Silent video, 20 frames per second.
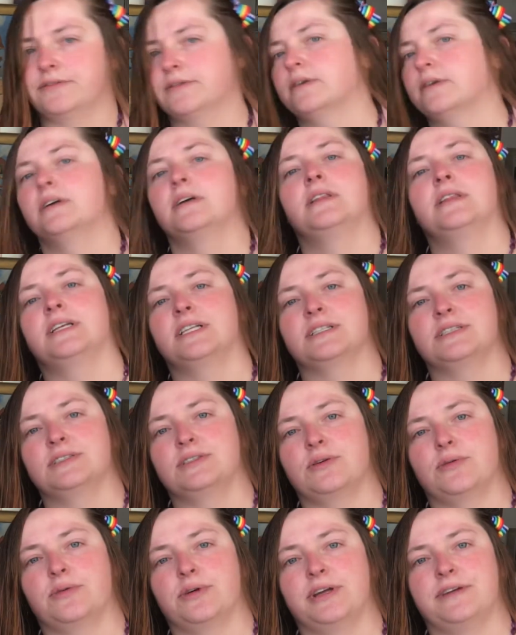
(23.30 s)
A little
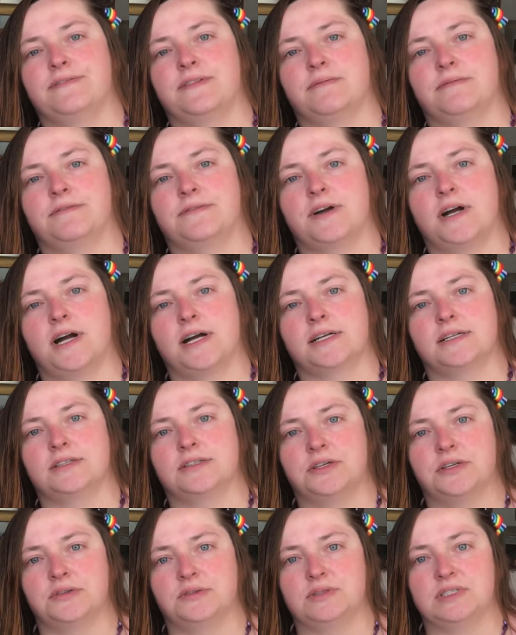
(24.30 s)
story from Frog and
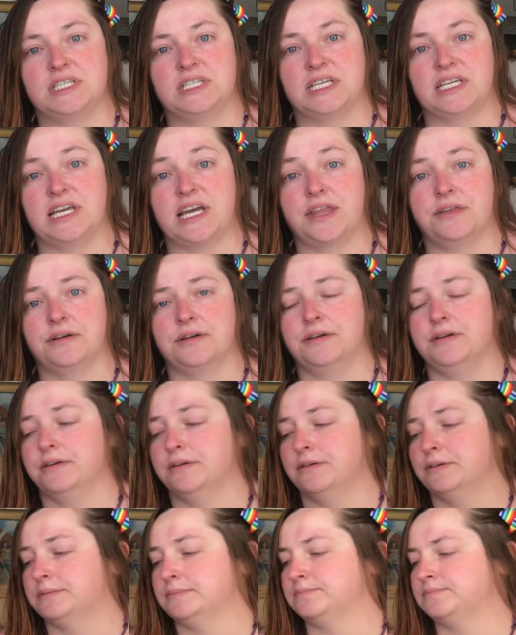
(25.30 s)
Toad Together.
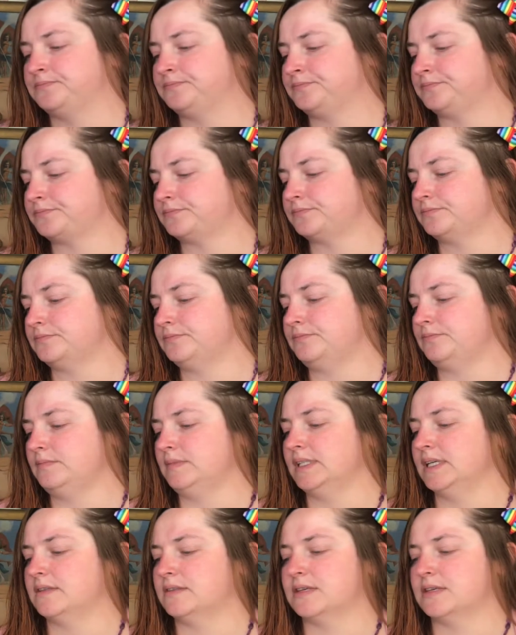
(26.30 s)

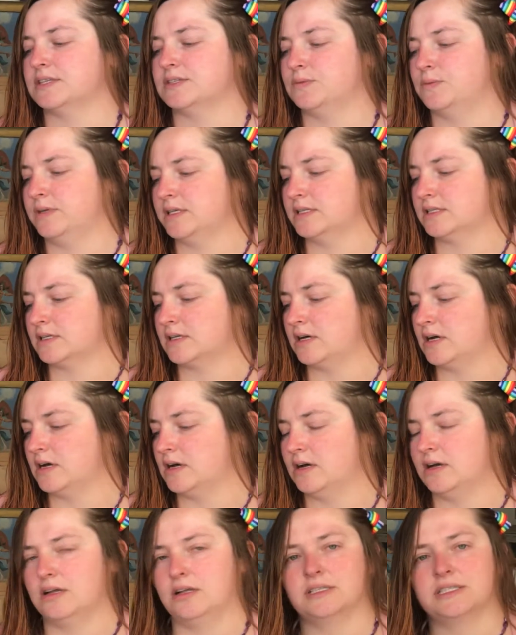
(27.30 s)
This one is
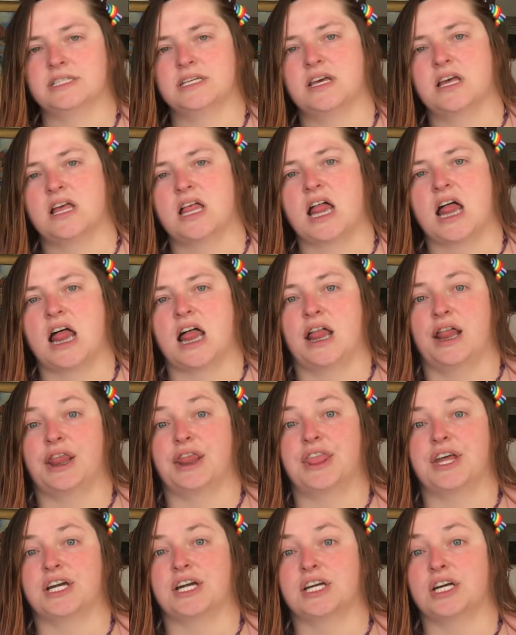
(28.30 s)
called
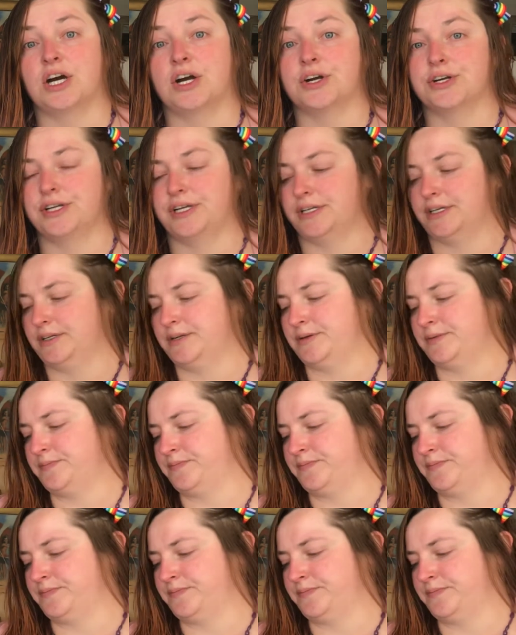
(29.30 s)
The Garden.